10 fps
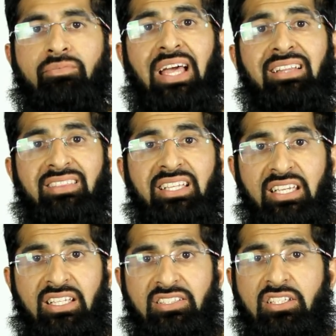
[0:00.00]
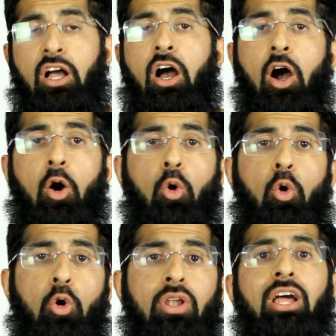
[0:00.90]
That these are
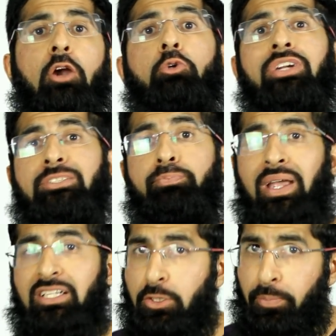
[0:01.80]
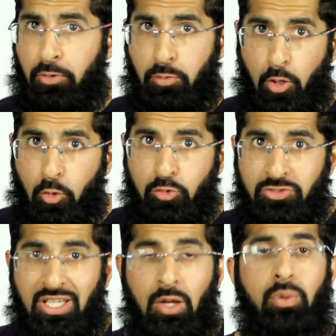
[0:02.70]
all respectable
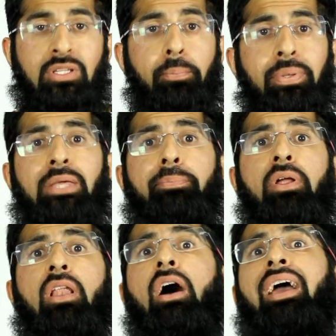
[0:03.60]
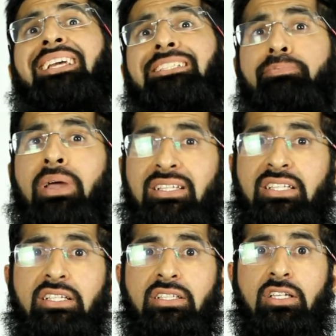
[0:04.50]
roles where the people are
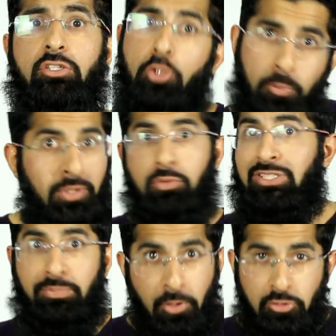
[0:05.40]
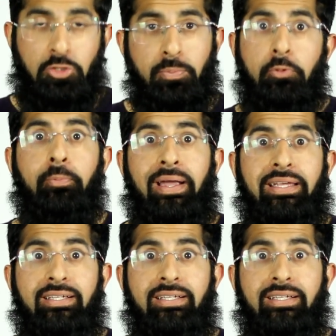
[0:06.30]
expected to be responsible, mate.